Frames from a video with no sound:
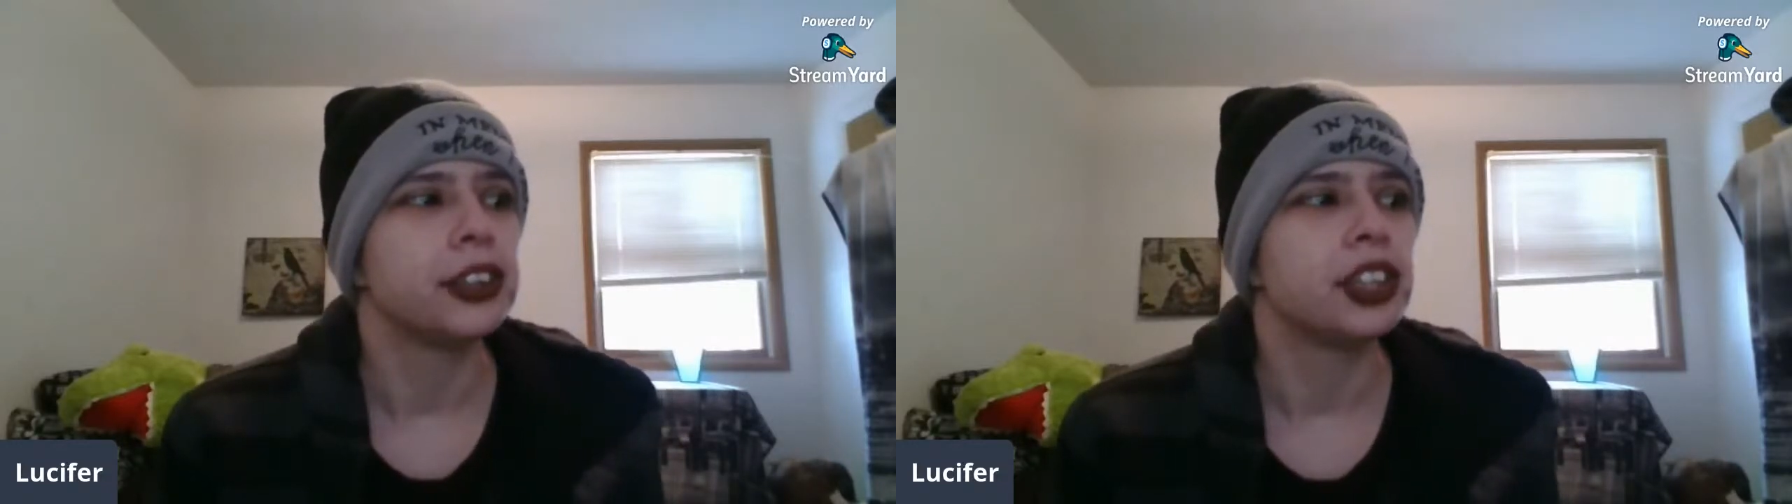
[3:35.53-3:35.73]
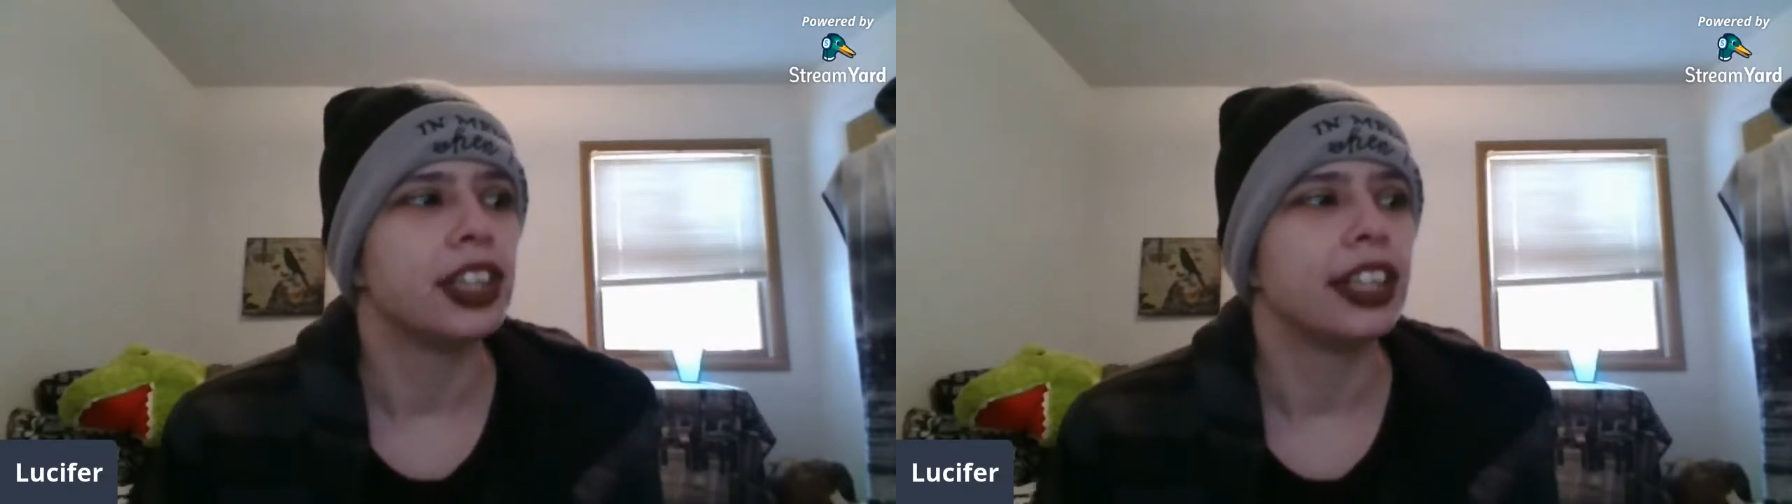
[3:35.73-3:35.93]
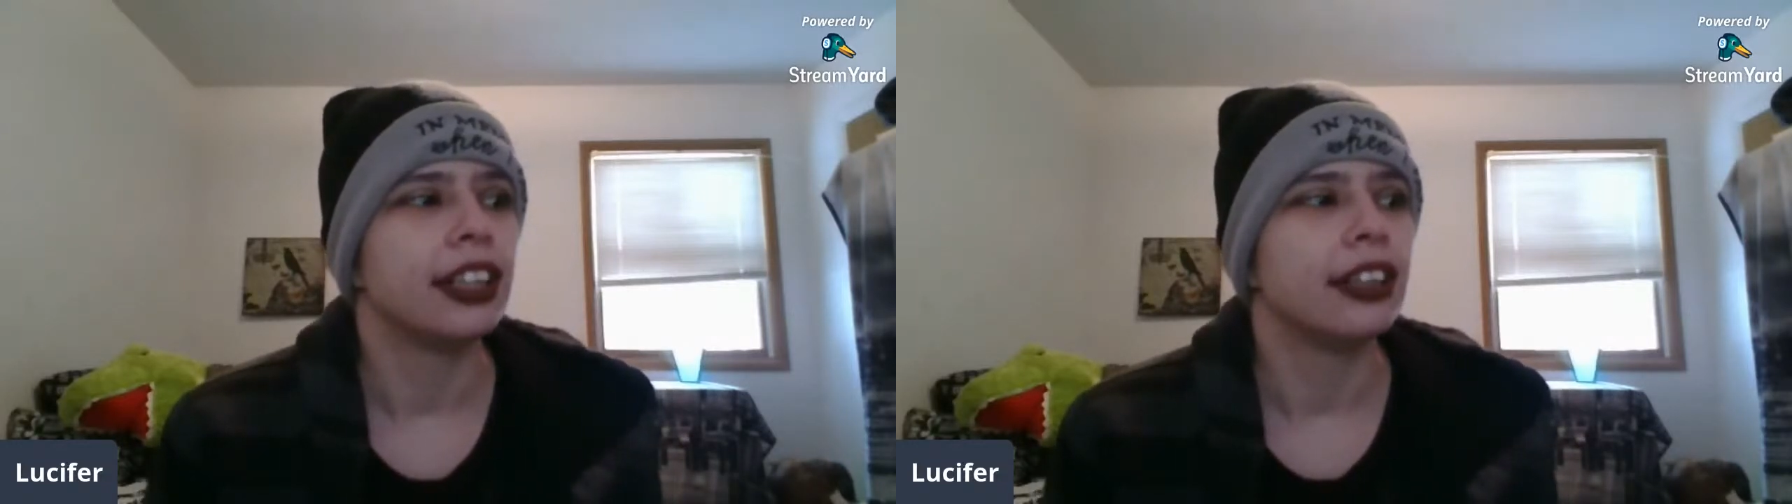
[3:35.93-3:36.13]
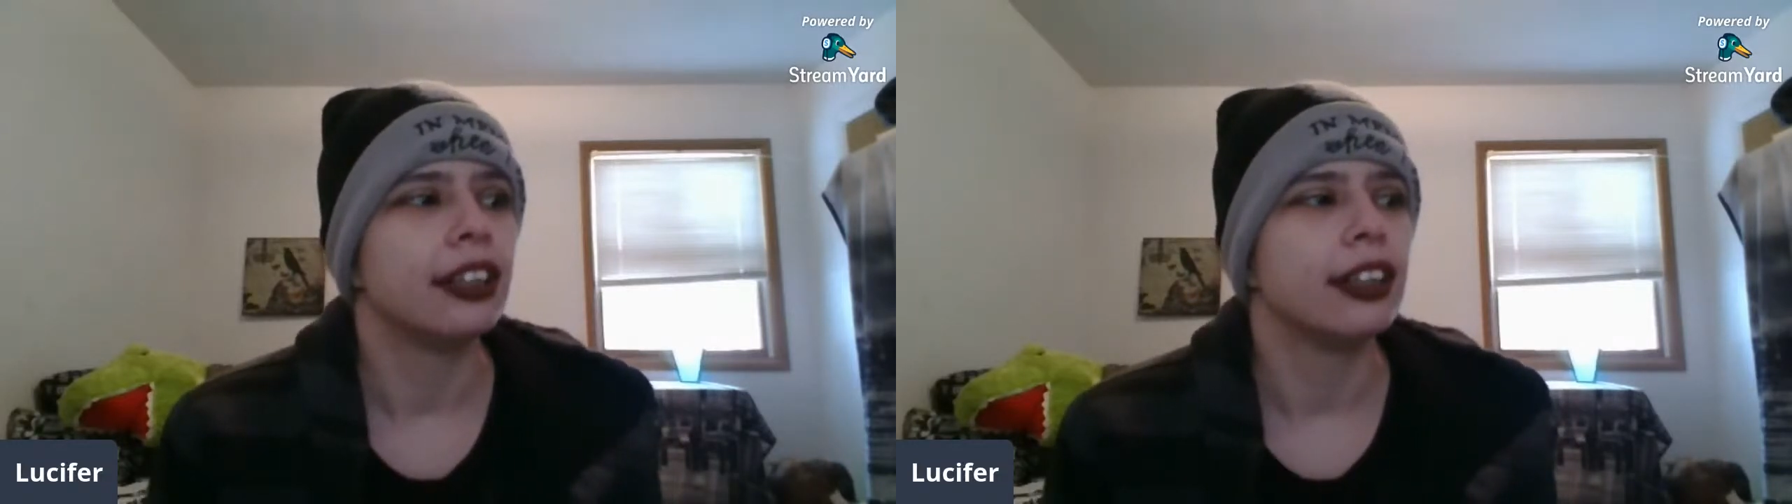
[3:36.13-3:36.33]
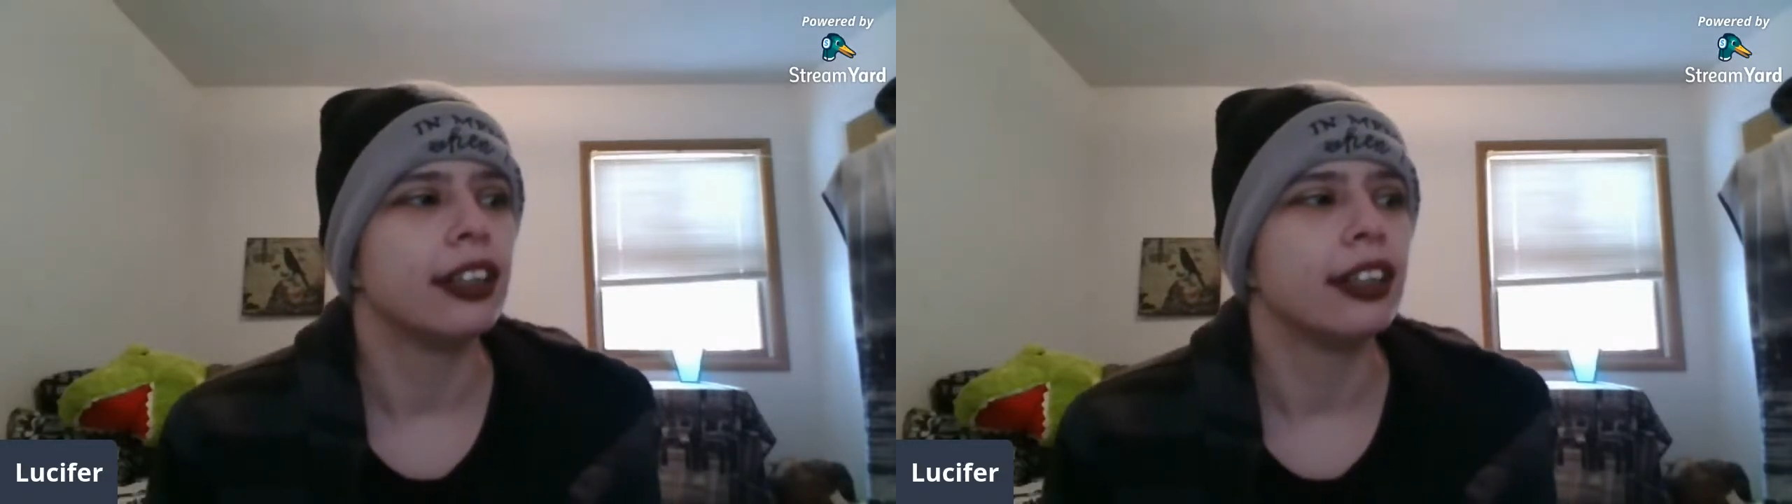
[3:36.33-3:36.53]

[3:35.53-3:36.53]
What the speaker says: she